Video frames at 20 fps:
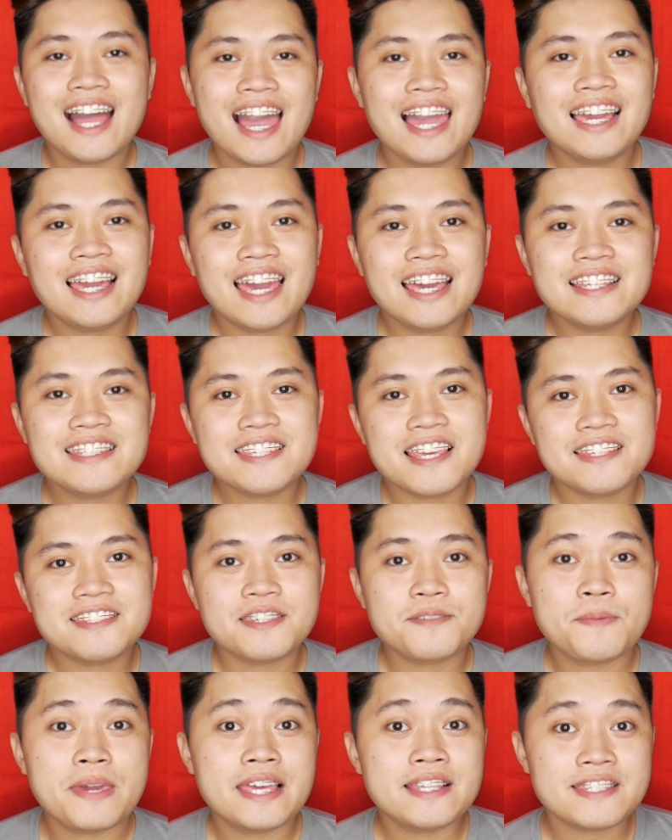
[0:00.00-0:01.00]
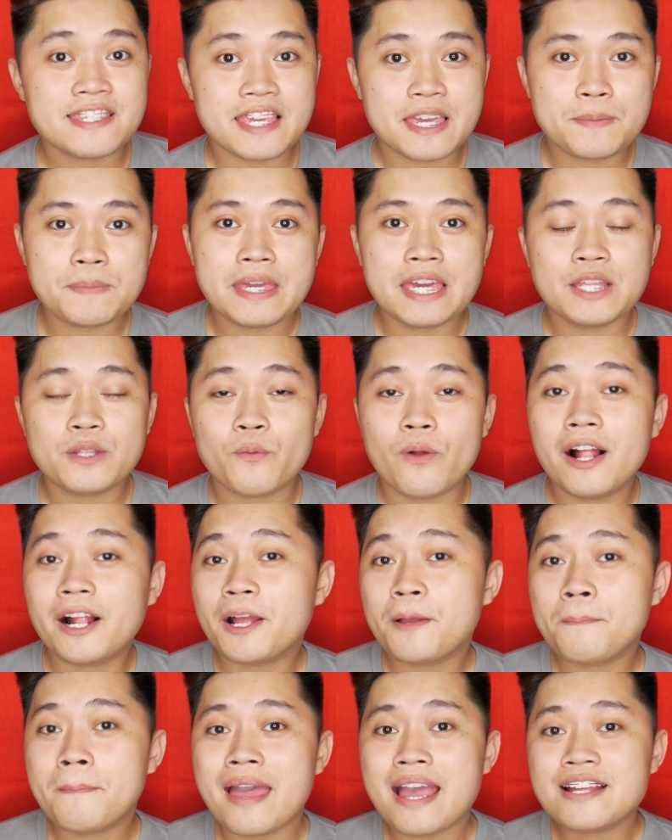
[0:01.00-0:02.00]
Hi guys, yes, it's me, it's Kimmy, and
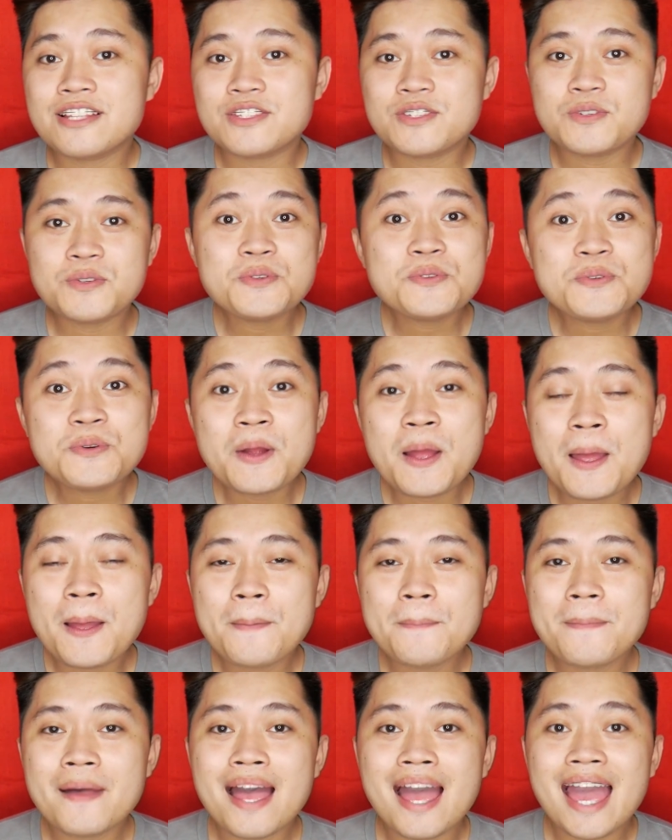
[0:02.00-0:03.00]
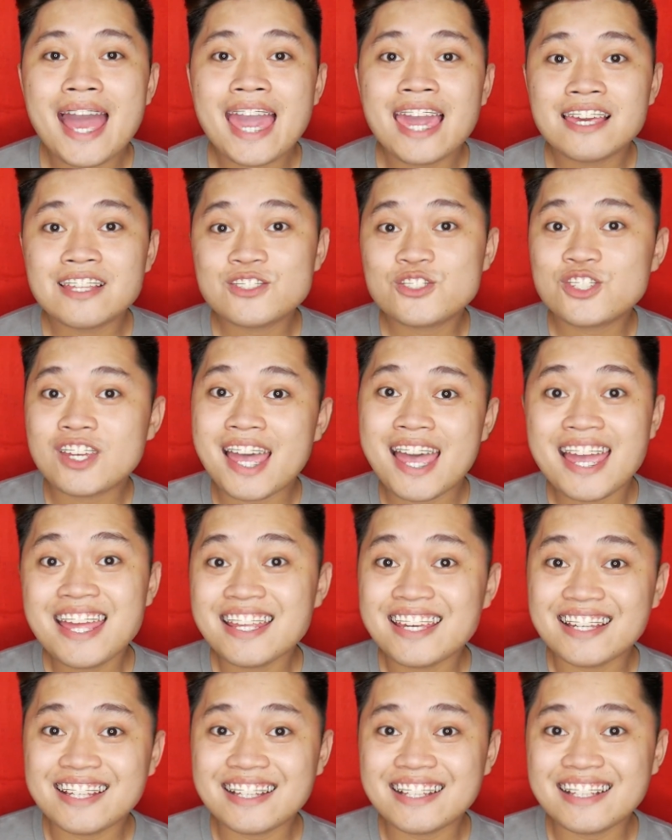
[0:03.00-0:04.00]
welcome back to my
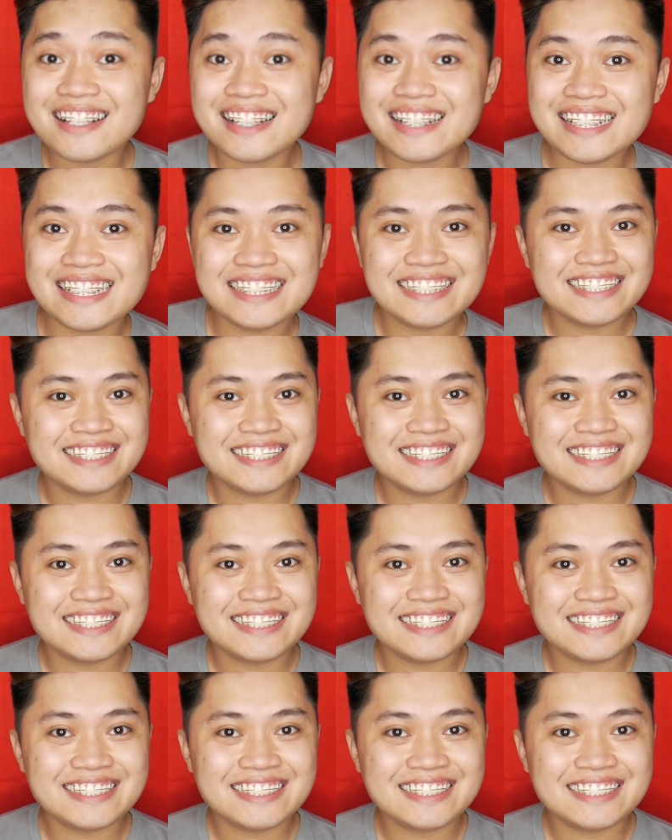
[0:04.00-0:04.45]
channel!